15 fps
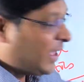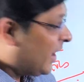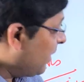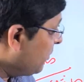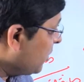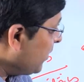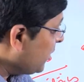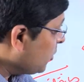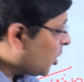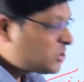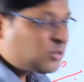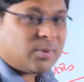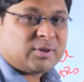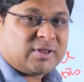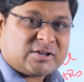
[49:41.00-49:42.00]
Everybody
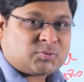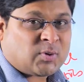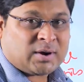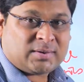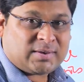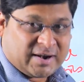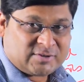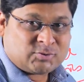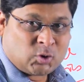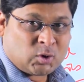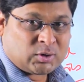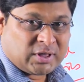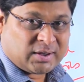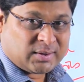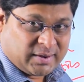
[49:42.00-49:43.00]
talks about this one. That is
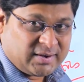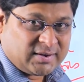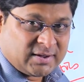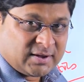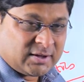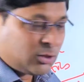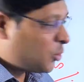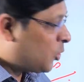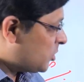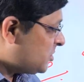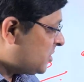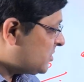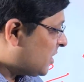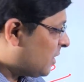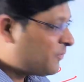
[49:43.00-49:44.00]
known thing, right? The
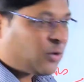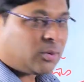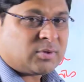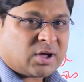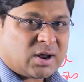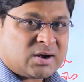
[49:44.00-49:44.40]
questions come from the